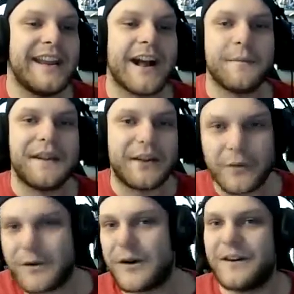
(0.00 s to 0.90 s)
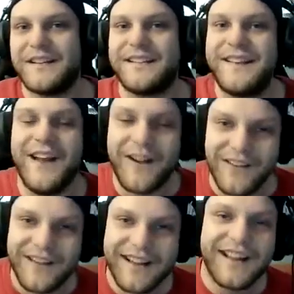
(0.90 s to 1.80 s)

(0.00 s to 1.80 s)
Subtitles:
he got me a go-kart. So